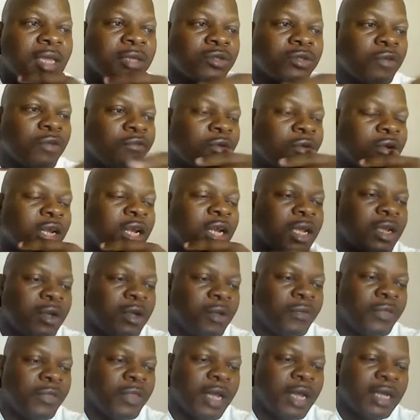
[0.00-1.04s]
So if you click
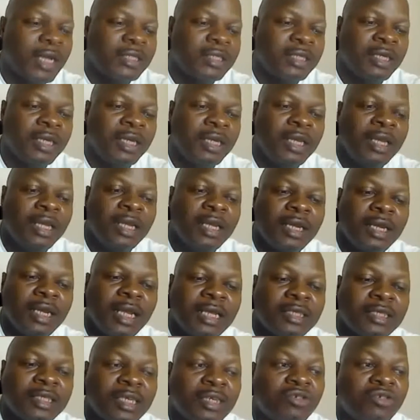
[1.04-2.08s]
on that,
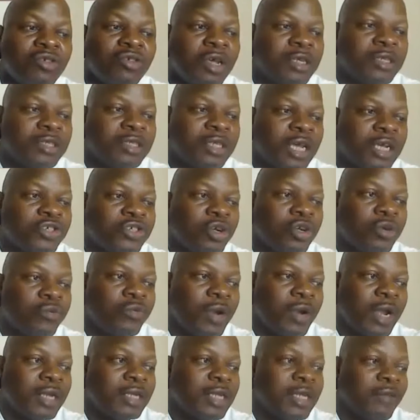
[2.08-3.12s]
that's the transaction
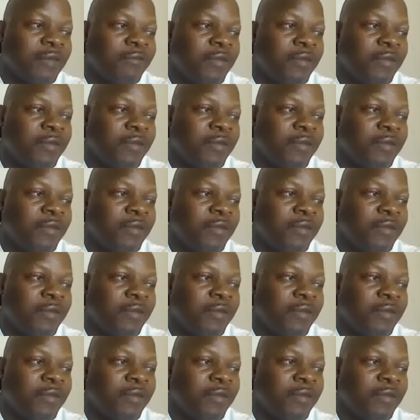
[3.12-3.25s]
right there.